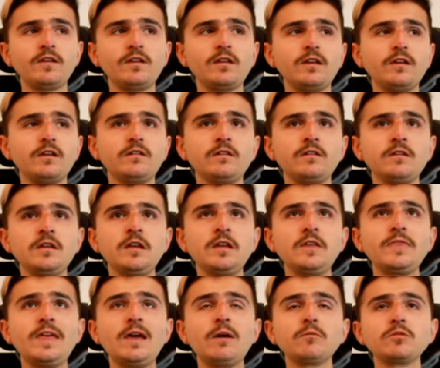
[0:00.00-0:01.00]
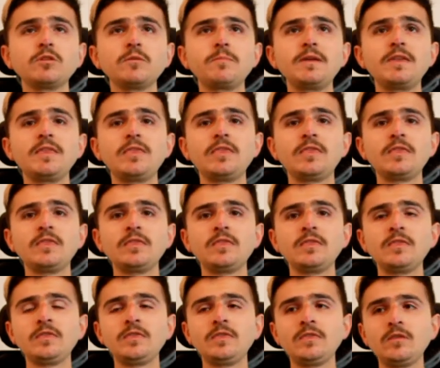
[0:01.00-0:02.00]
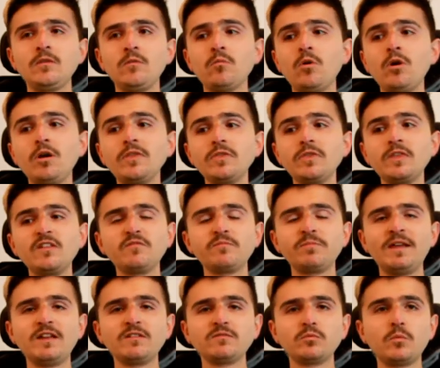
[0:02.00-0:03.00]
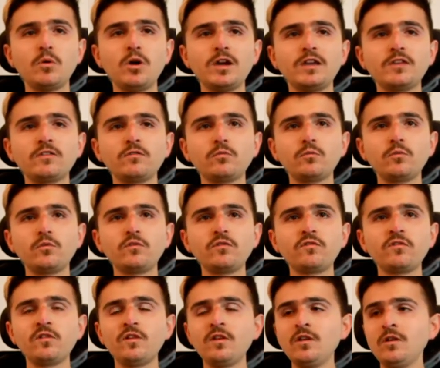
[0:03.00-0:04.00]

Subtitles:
Like, that would have been what these players were working towards.